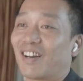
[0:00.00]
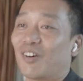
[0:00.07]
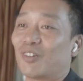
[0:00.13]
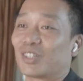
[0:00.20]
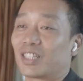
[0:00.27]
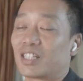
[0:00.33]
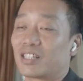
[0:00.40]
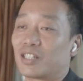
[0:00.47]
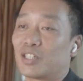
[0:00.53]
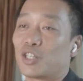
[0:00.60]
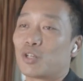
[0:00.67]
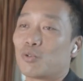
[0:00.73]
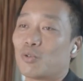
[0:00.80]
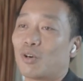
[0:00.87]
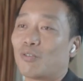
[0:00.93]
like all this
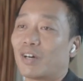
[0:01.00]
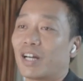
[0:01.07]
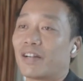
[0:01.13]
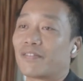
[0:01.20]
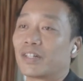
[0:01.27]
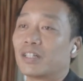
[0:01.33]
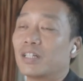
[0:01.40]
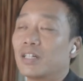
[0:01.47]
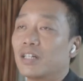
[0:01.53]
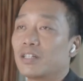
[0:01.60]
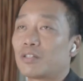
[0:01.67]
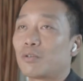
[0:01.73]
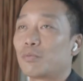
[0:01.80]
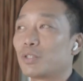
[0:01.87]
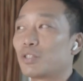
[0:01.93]
new or whatever.
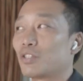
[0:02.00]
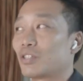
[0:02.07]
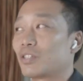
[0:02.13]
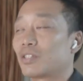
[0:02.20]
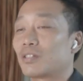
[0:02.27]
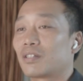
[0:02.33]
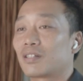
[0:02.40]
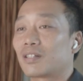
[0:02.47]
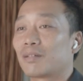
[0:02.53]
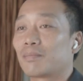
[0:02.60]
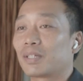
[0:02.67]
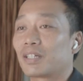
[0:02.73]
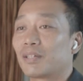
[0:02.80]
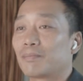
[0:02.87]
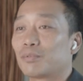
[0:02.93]
So which is
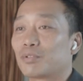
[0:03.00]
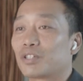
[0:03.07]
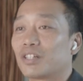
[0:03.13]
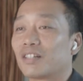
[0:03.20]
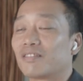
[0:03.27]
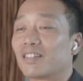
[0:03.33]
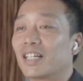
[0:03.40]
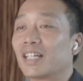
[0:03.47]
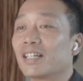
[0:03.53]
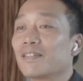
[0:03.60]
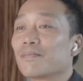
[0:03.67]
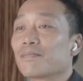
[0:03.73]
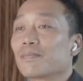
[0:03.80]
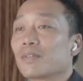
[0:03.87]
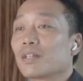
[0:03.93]
completely bullshit, right?
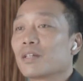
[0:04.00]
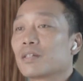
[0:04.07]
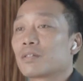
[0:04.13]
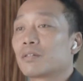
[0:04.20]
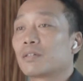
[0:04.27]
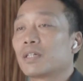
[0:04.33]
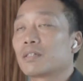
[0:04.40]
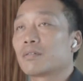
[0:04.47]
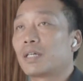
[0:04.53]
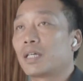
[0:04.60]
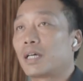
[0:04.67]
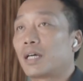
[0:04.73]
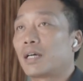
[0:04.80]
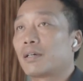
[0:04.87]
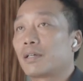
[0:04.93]
So that's
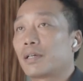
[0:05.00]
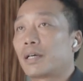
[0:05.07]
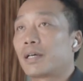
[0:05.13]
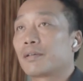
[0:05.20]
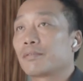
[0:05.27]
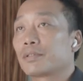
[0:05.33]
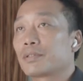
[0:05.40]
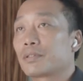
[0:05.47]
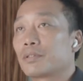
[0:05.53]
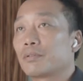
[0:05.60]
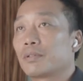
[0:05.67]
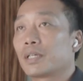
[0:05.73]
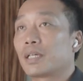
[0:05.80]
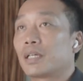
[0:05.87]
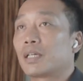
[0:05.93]
why I was
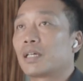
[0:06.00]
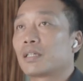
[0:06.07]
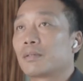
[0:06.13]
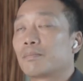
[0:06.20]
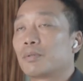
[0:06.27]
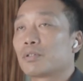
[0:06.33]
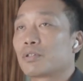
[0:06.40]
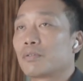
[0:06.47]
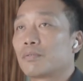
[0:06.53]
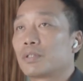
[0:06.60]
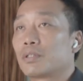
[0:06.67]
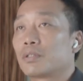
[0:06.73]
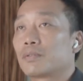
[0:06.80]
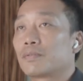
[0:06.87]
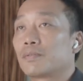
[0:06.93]
doing a lot of project
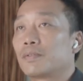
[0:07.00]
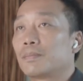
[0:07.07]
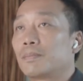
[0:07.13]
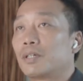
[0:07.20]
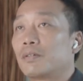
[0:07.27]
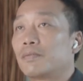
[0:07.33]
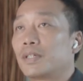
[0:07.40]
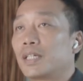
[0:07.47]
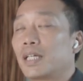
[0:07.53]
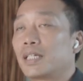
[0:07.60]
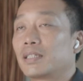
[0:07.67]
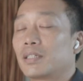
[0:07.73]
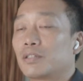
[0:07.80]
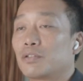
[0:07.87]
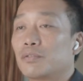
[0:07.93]
which is more
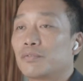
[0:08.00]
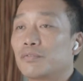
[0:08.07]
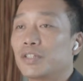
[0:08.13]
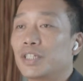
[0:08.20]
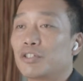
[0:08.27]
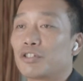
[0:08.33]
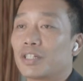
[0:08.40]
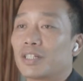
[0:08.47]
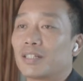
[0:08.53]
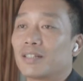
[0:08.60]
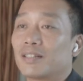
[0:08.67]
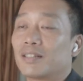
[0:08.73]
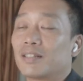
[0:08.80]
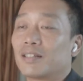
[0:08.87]
related to region.